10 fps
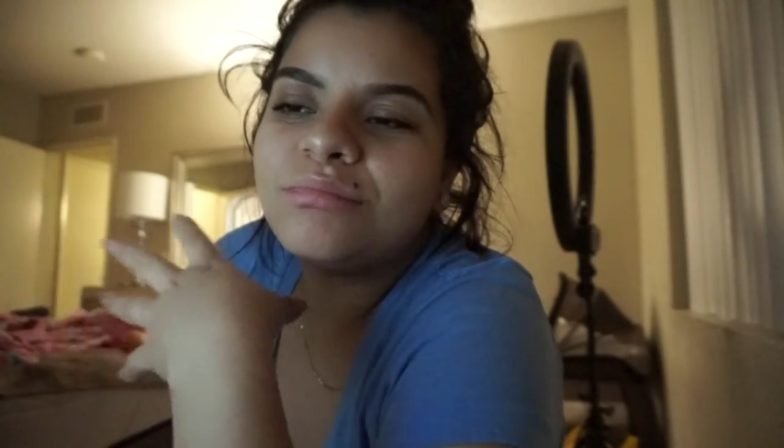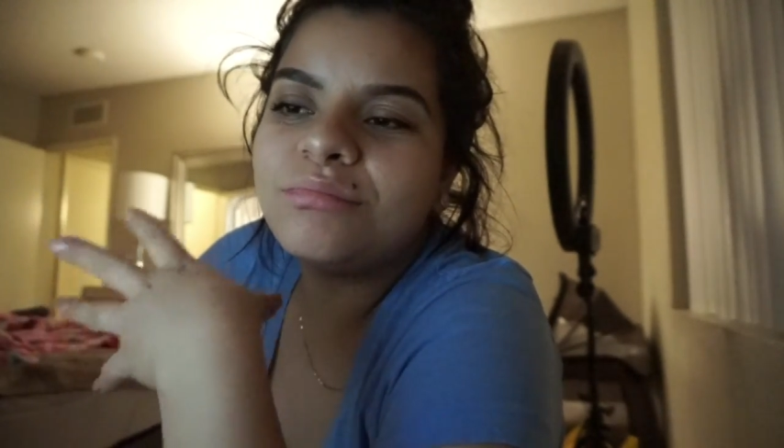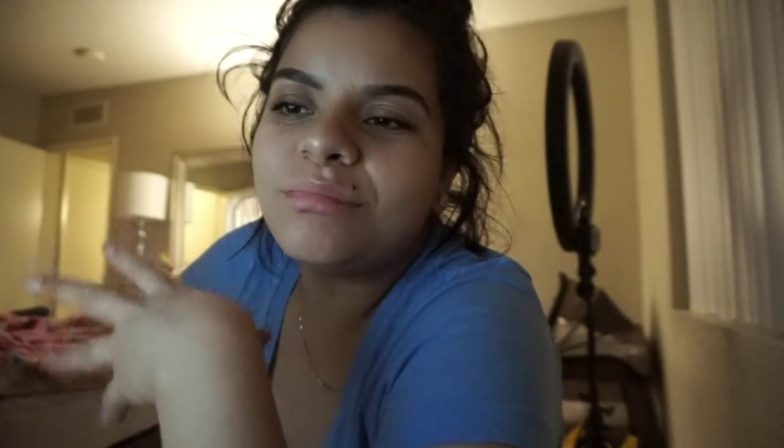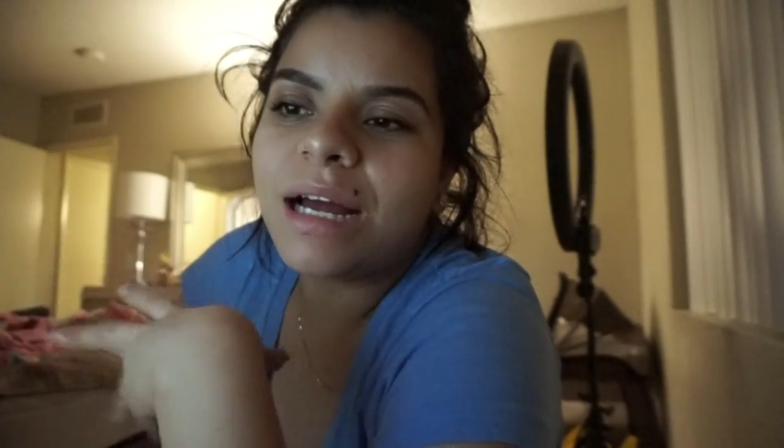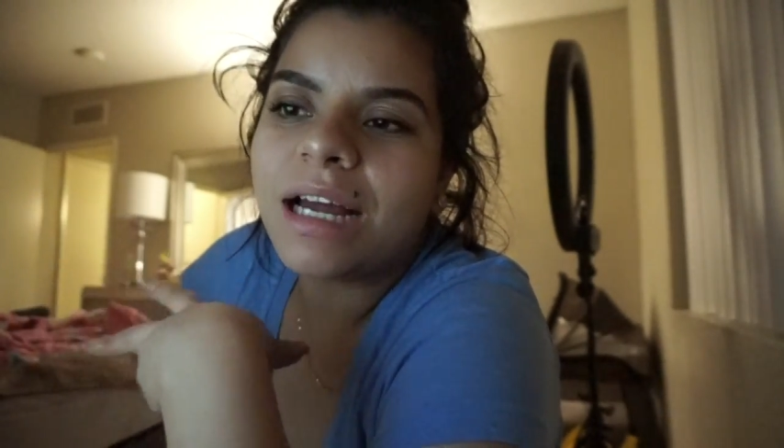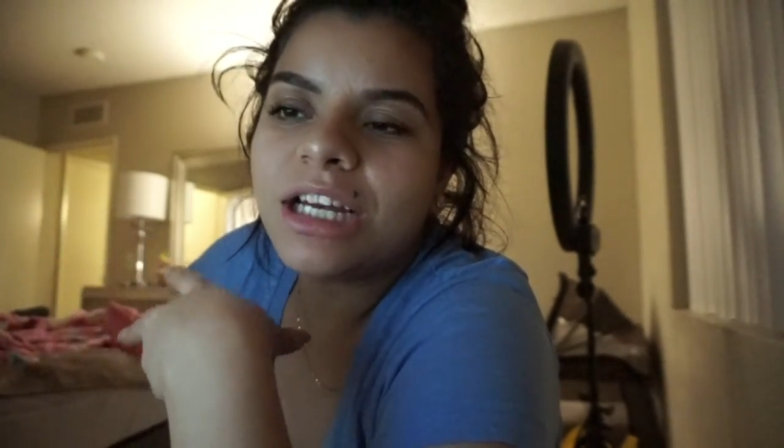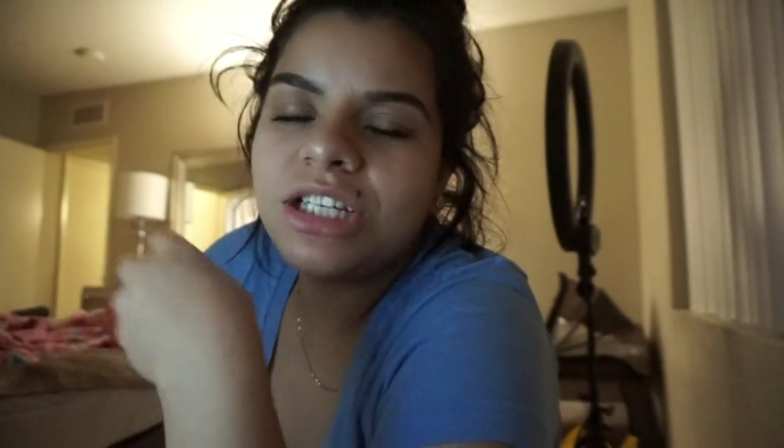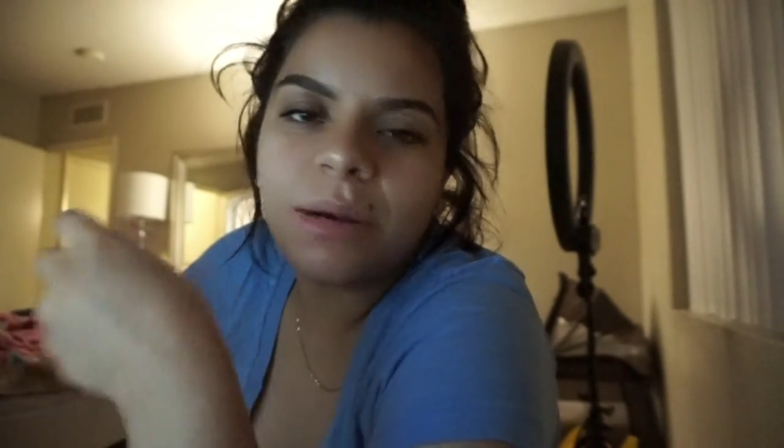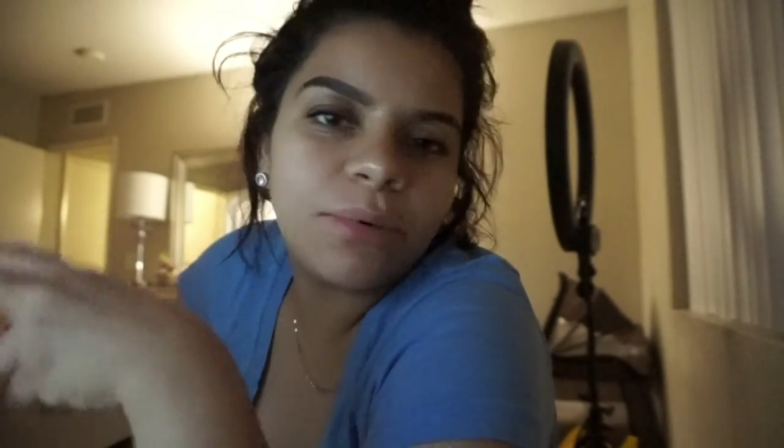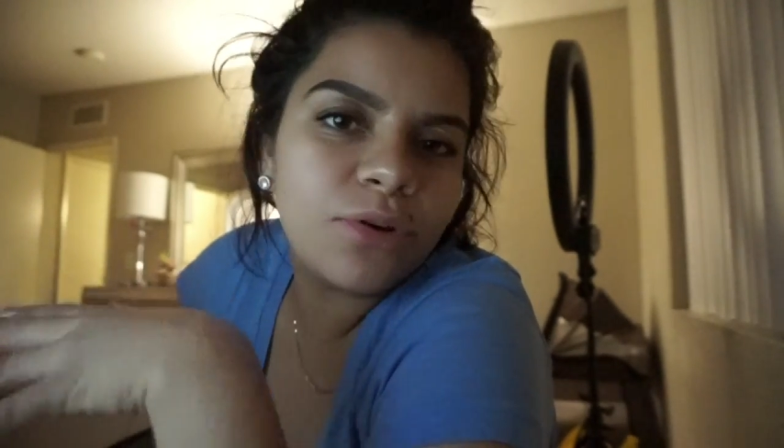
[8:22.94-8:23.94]
my
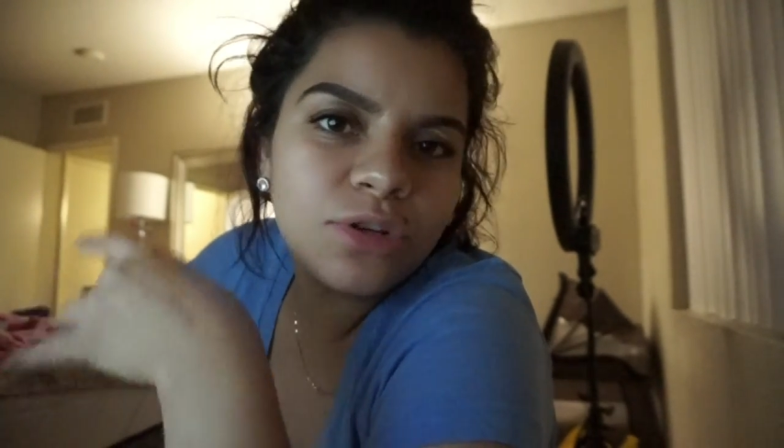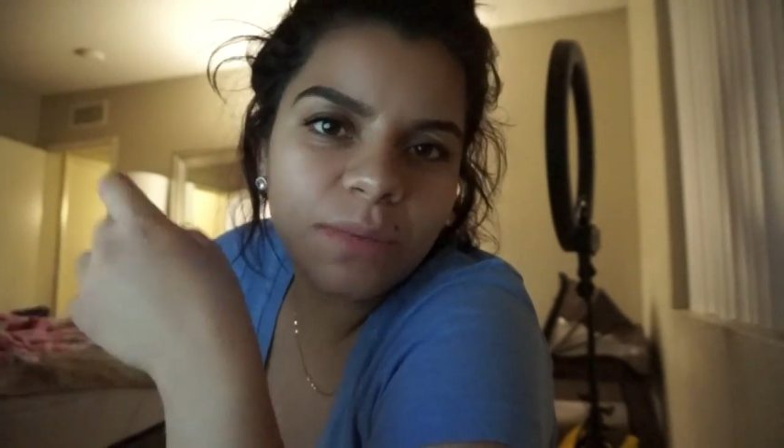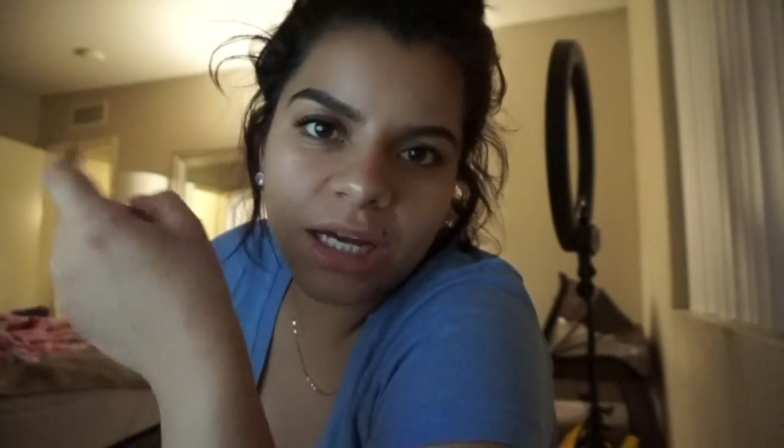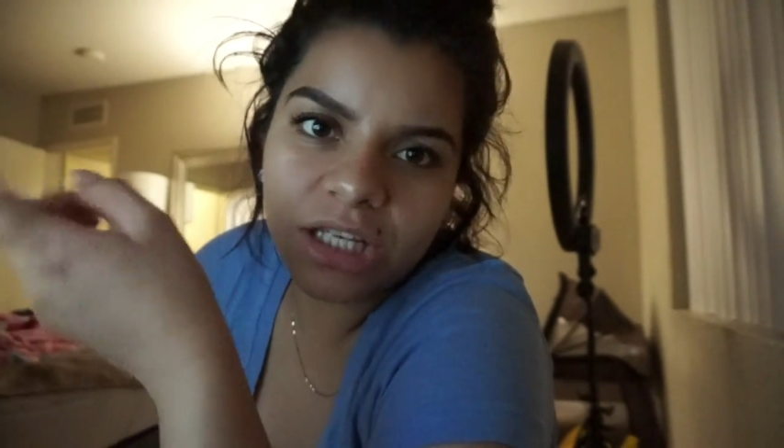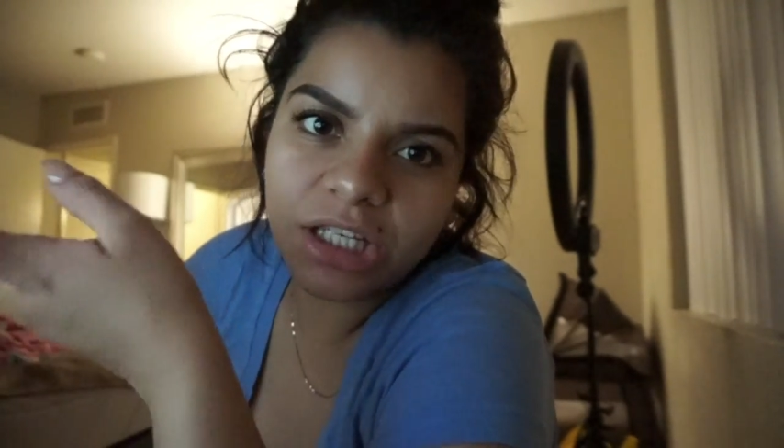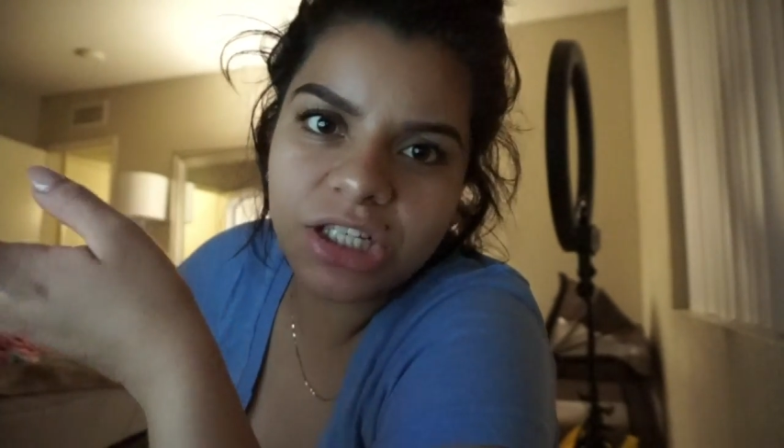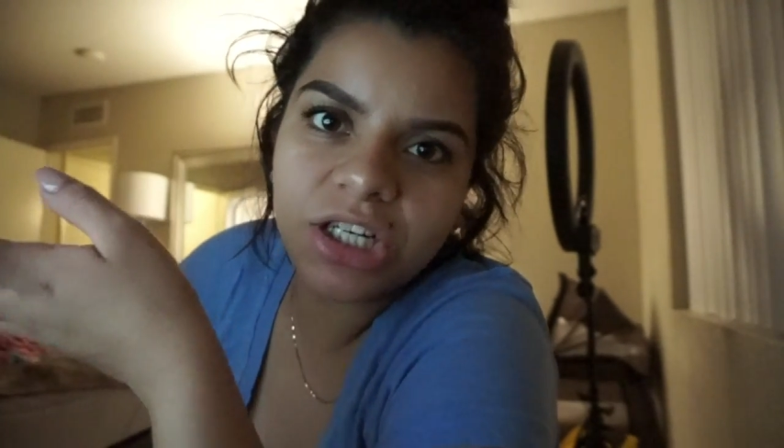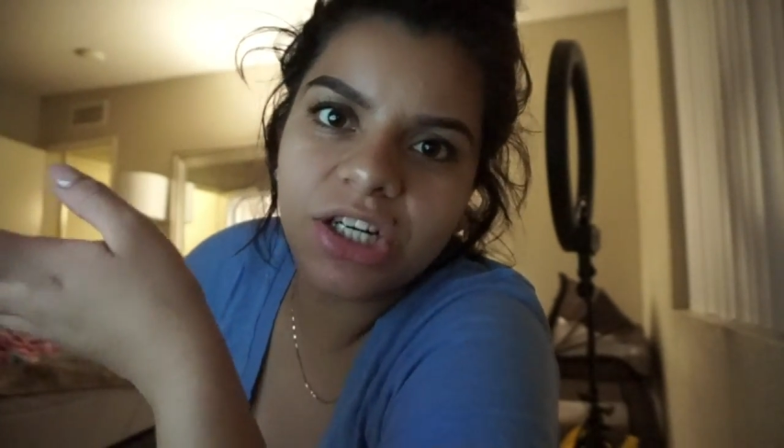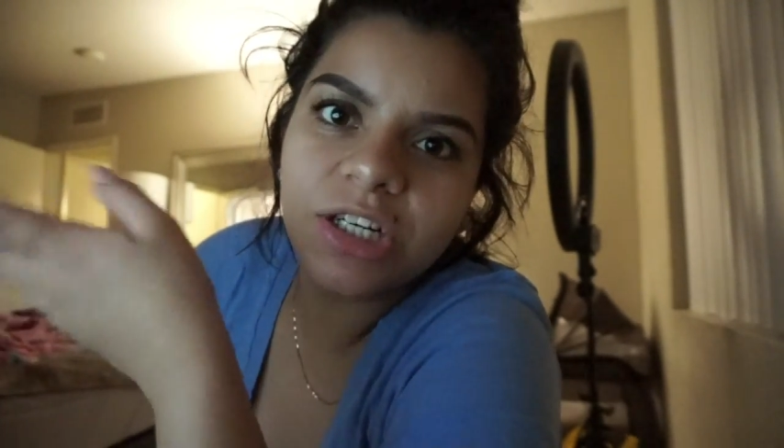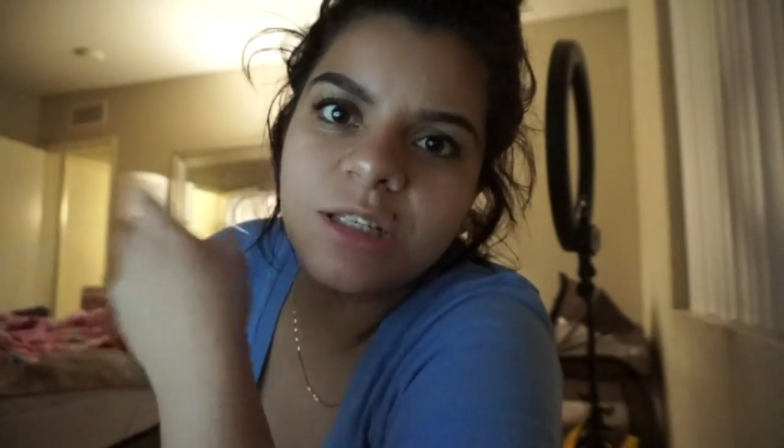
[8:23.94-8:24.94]
shampoos, my
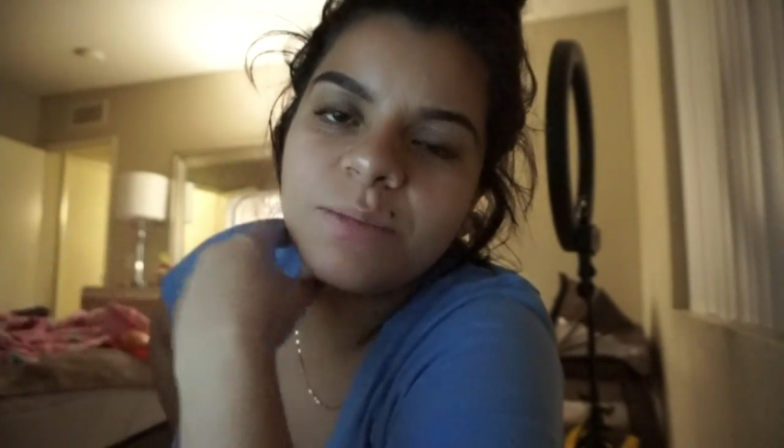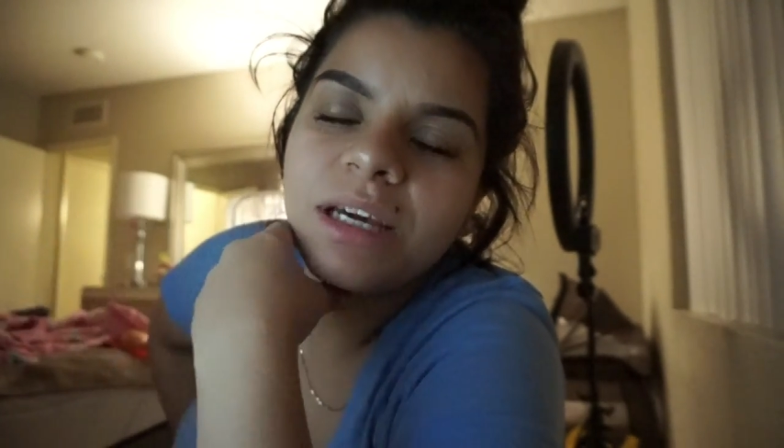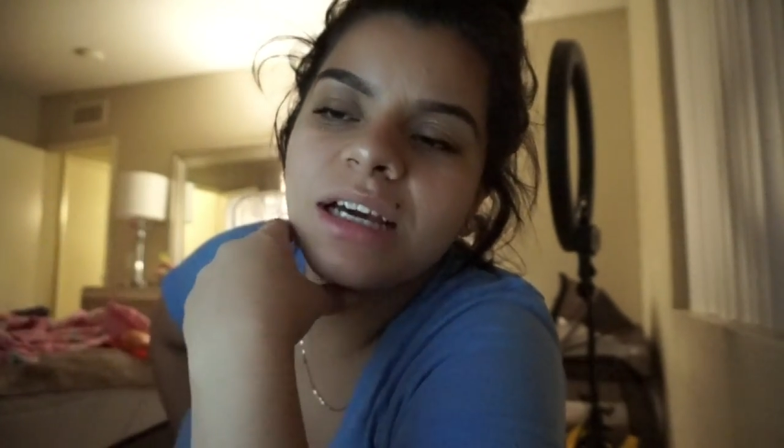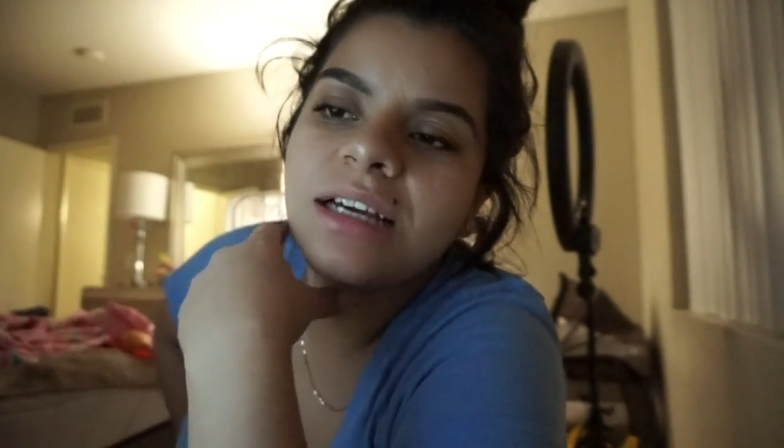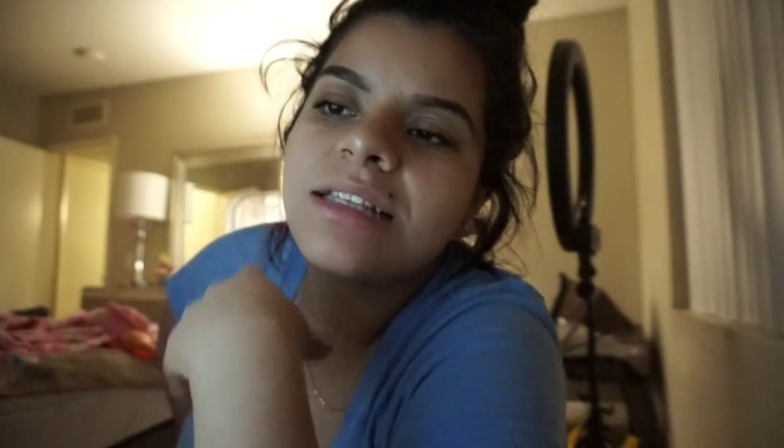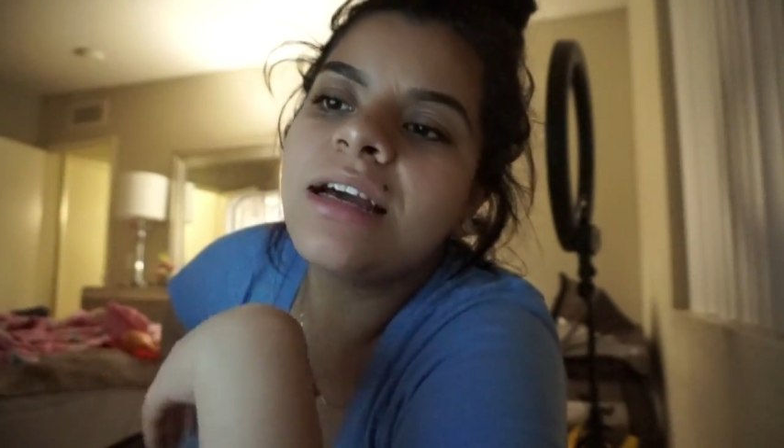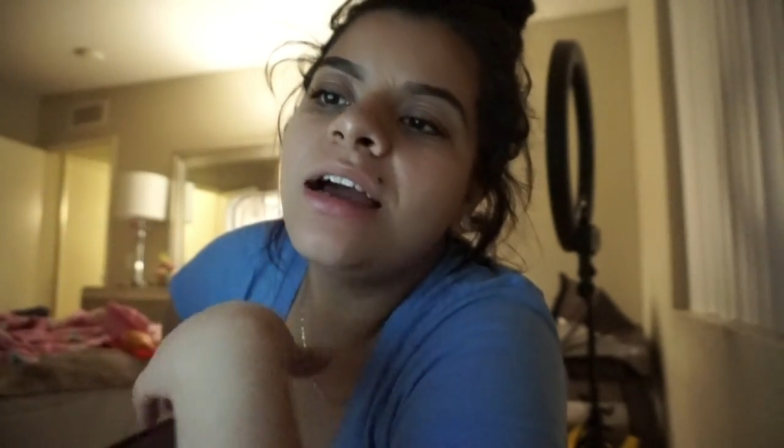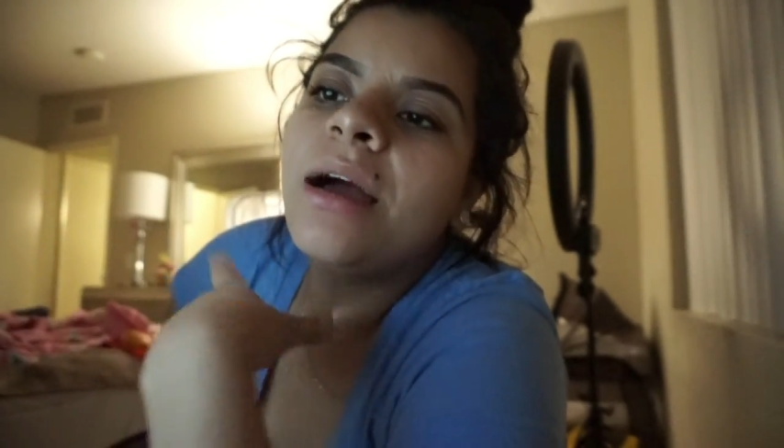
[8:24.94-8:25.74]
conditioners, because